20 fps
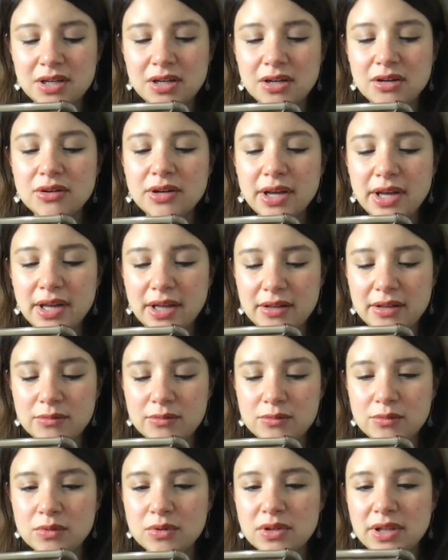Okay,
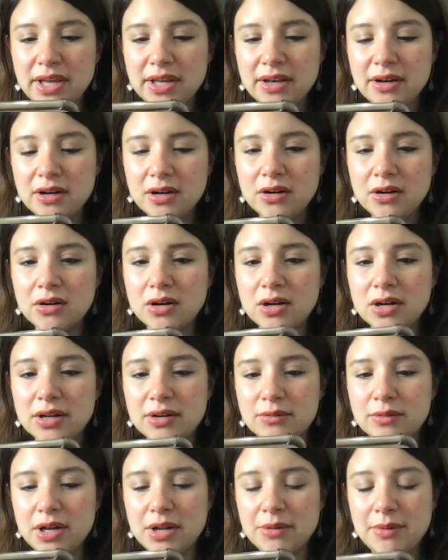well, later
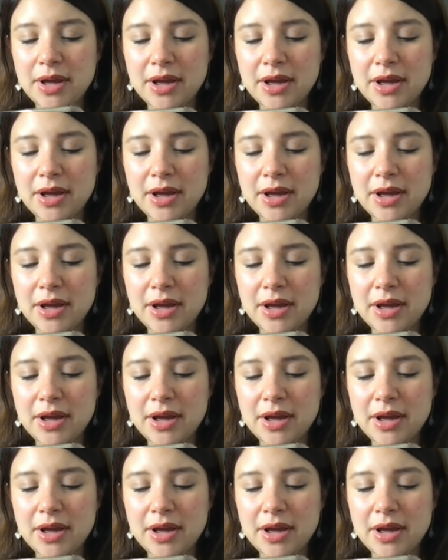on when I'm